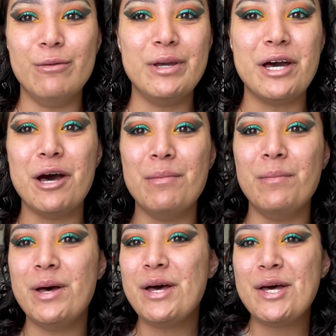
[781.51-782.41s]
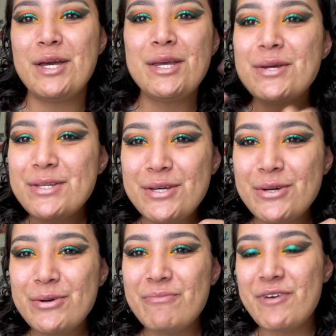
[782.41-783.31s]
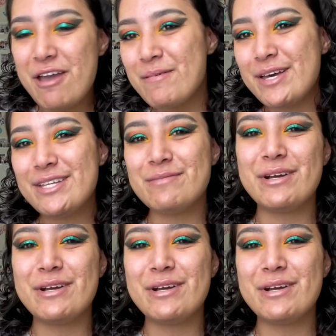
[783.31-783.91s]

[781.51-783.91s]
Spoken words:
become YouTube famous or become